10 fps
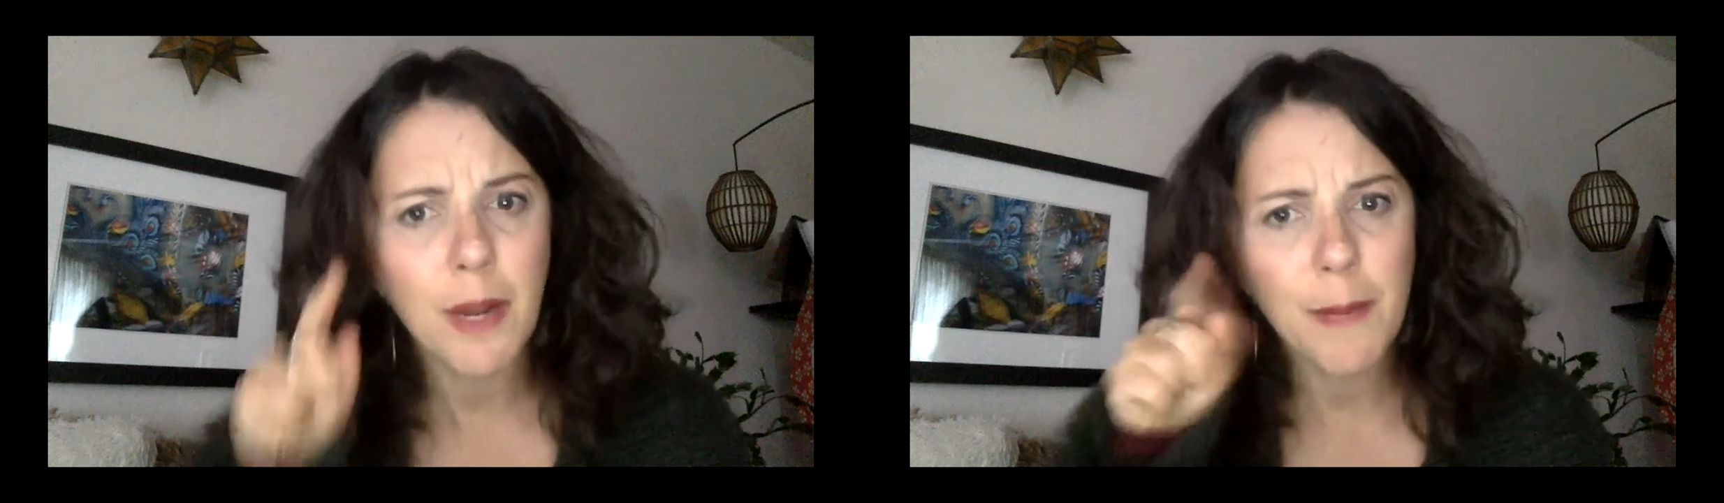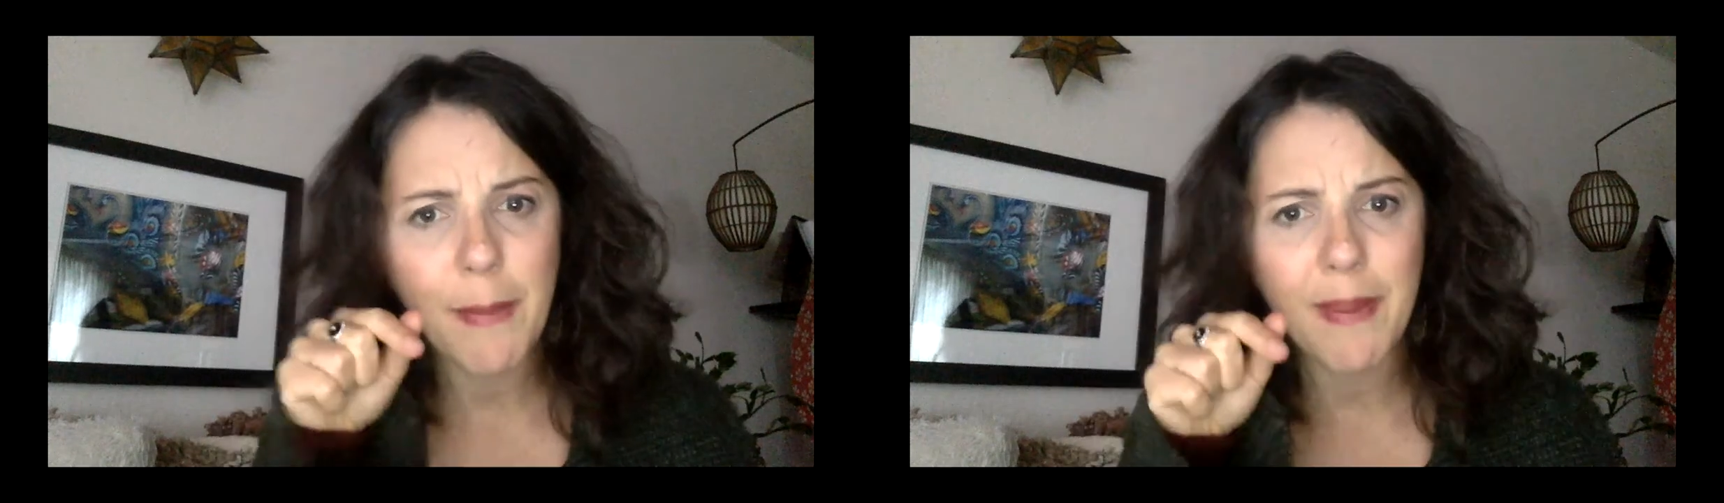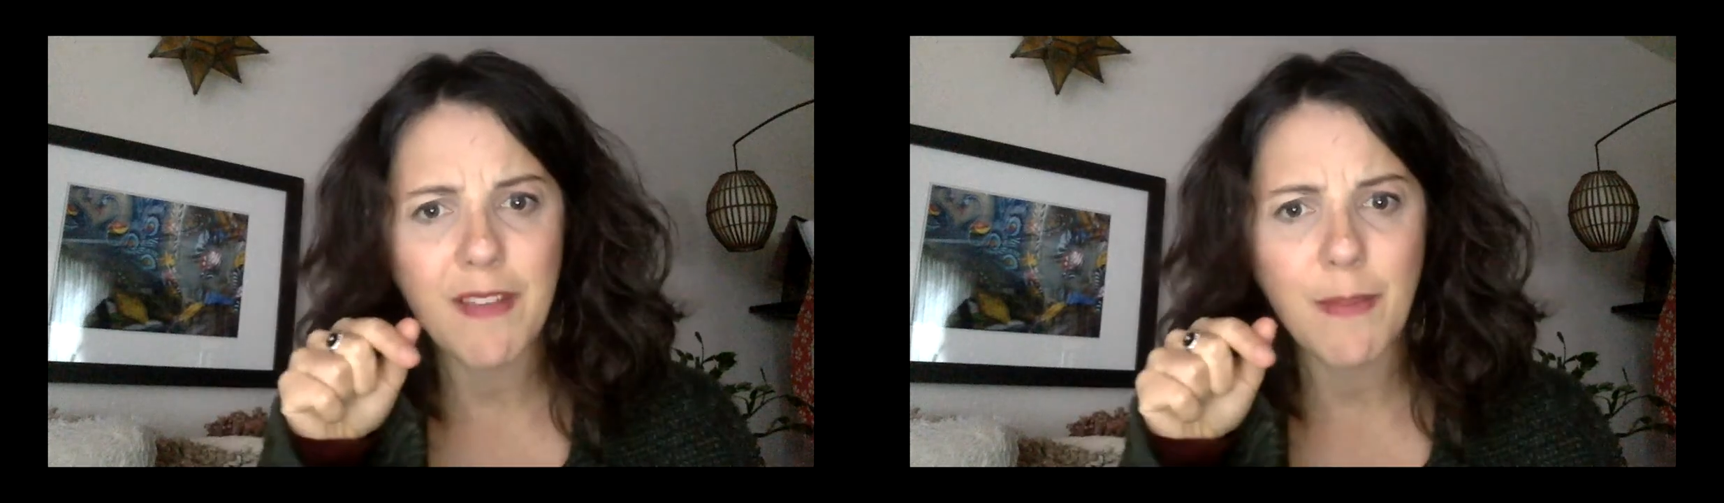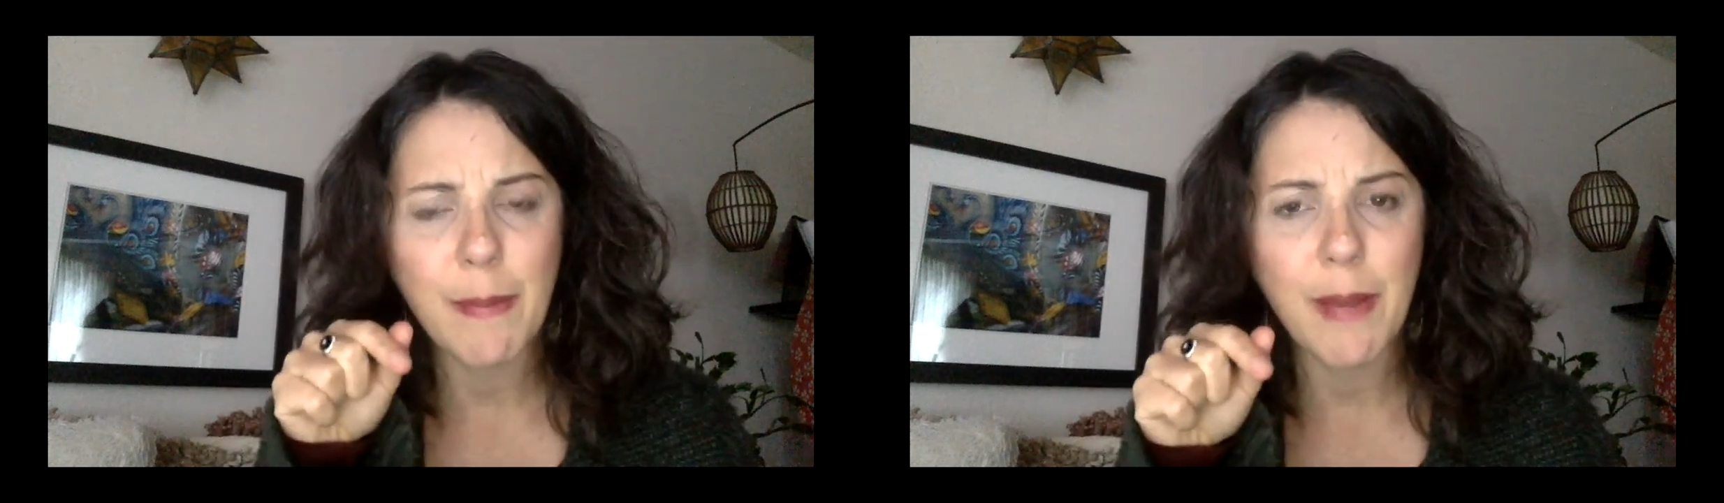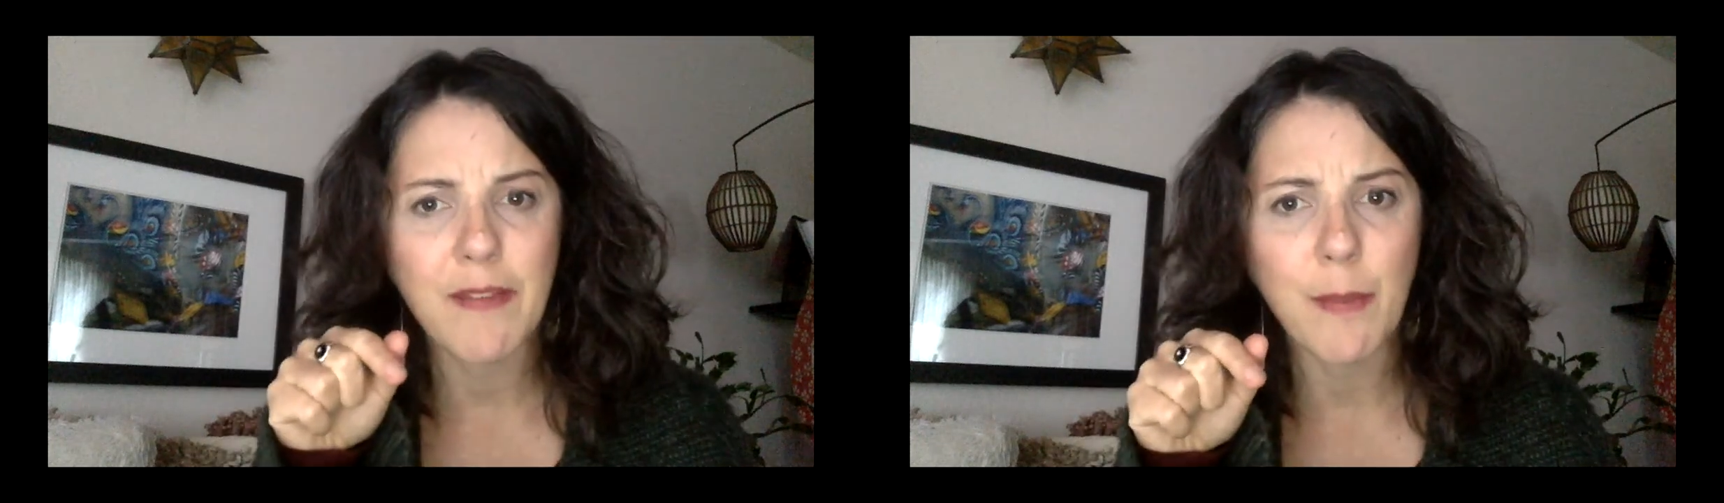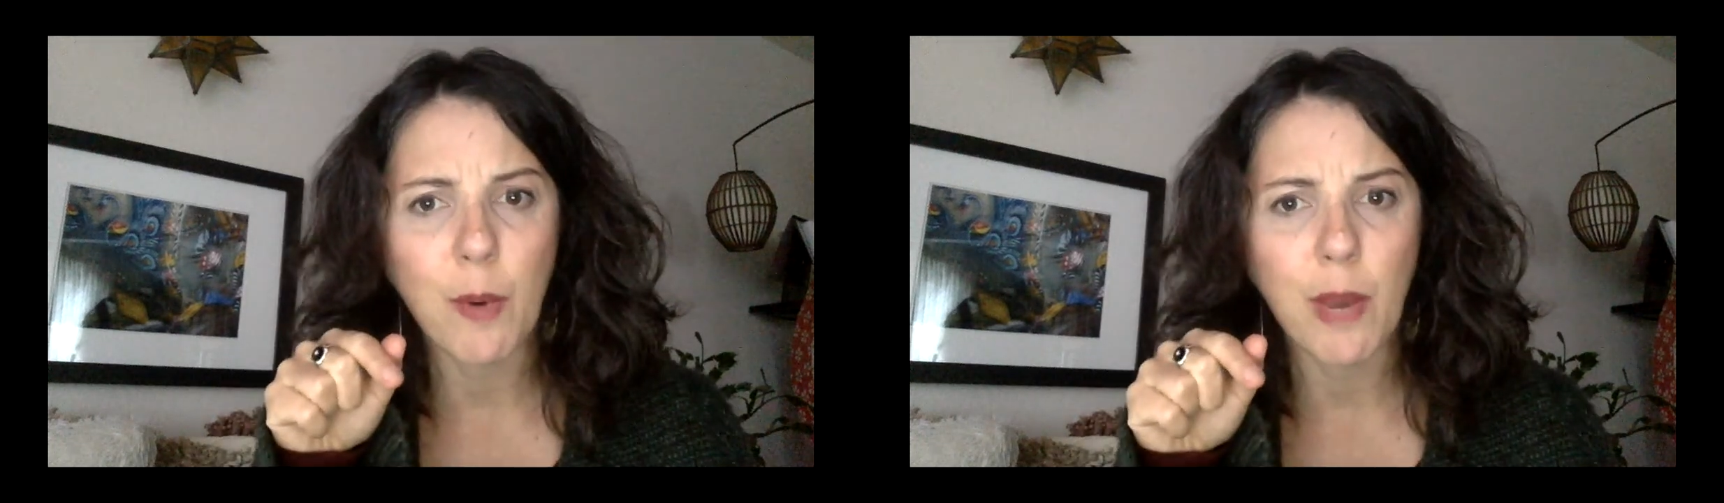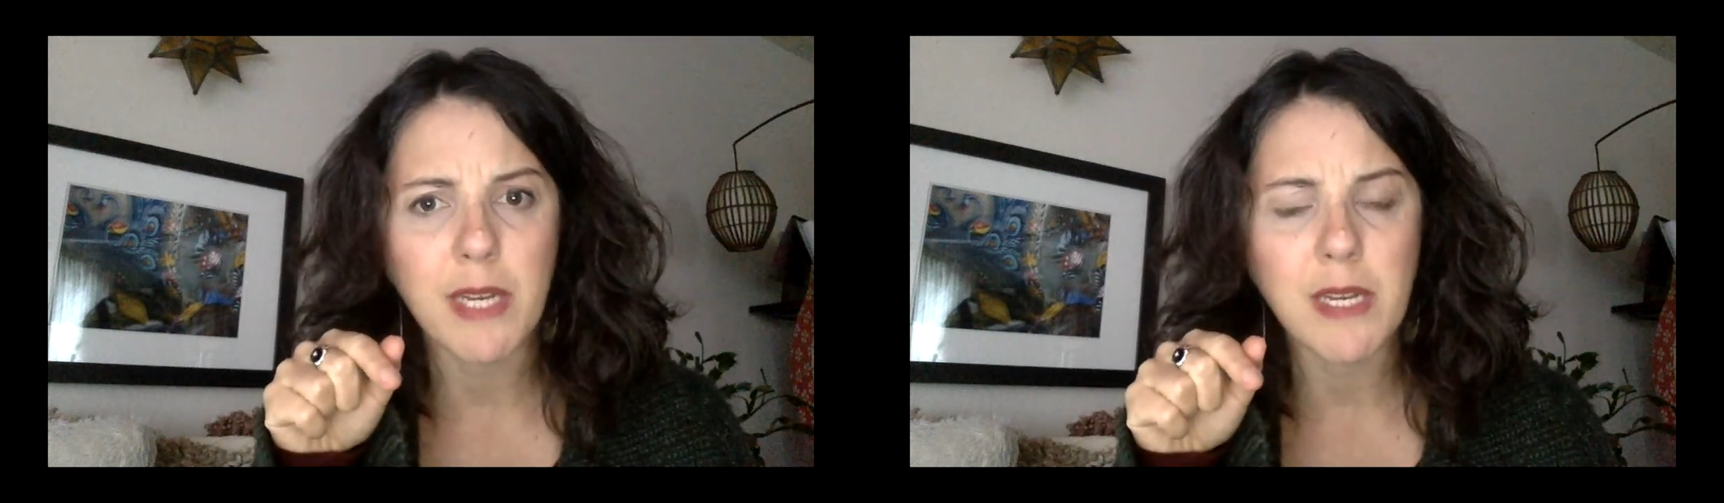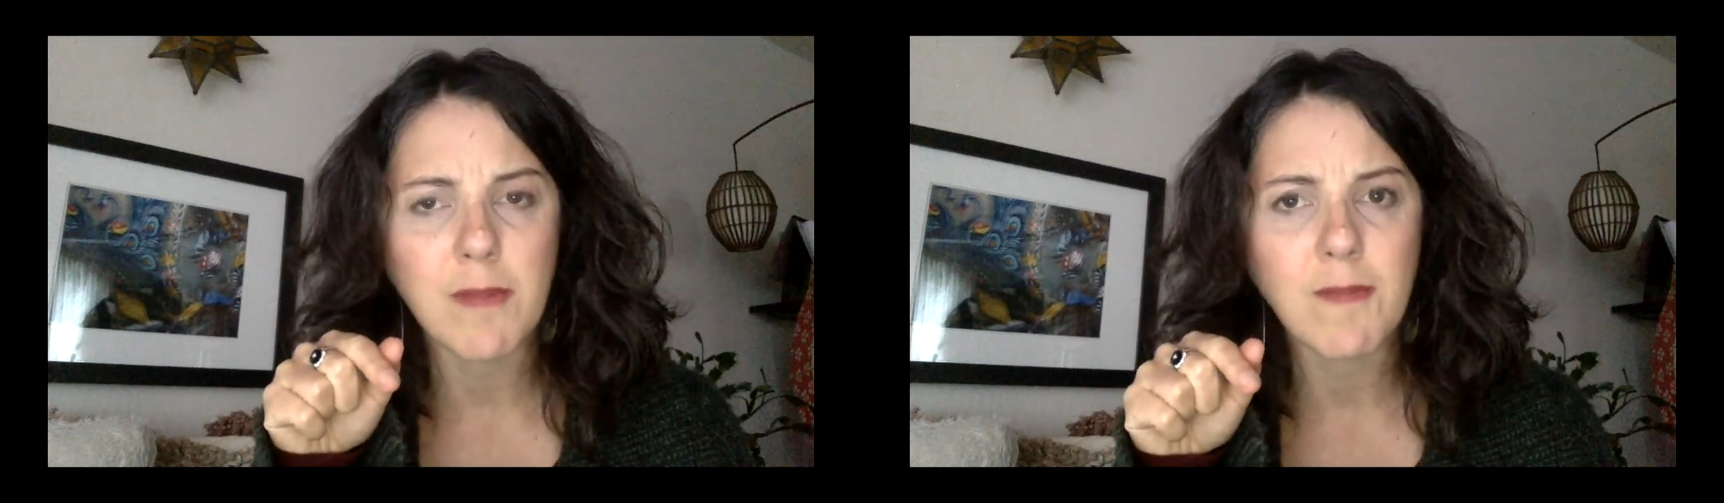maybe these people have a
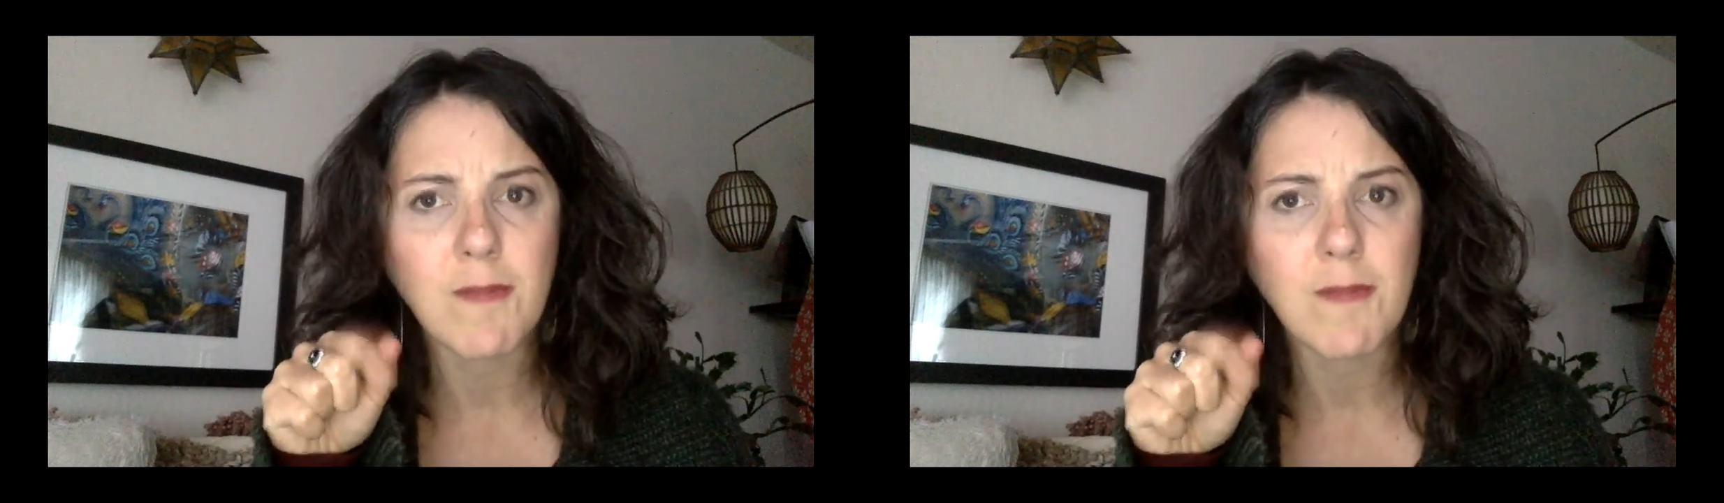point.